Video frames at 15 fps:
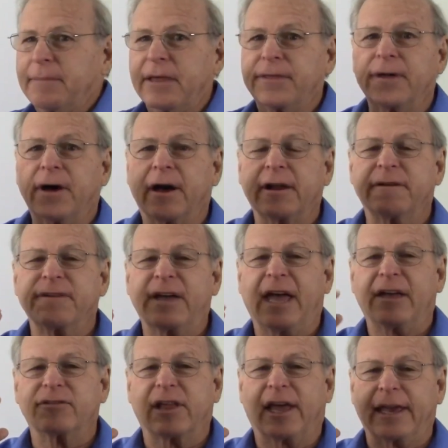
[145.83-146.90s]
be thought of
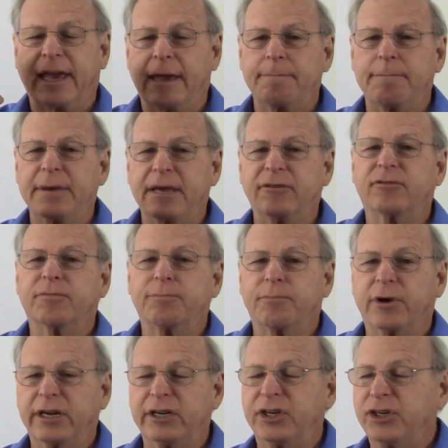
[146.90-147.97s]
as like a big
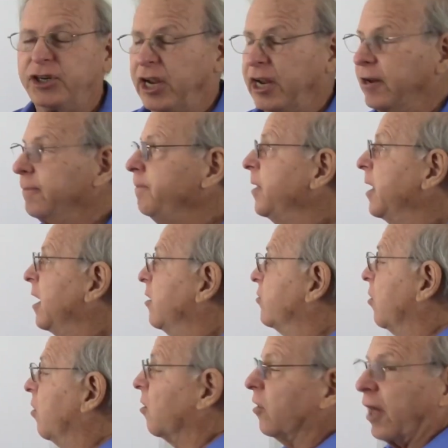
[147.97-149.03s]
spreadsheet.
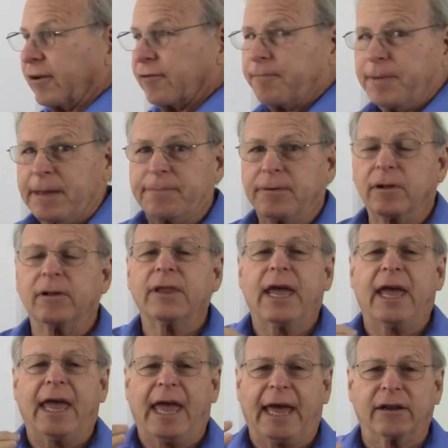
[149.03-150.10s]
So a lot of people
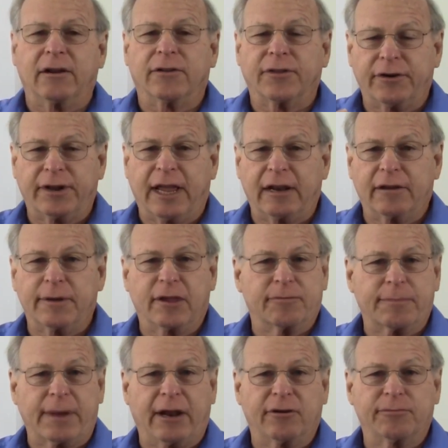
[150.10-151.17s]
handle their
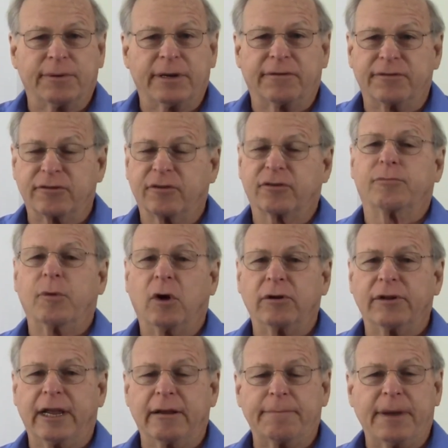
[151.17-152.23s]
database management. If it's a small
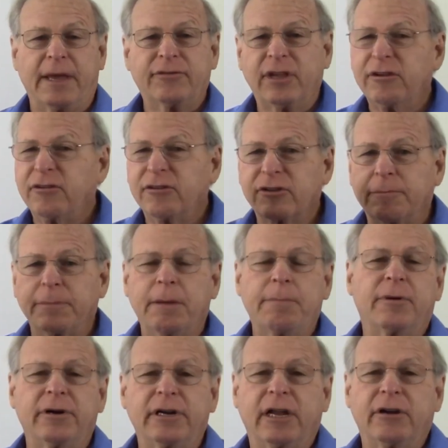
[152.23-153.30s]
database, they just simply
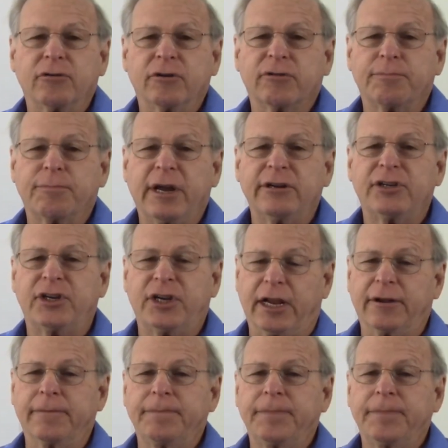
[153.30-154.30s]
put it into a spreadsheet.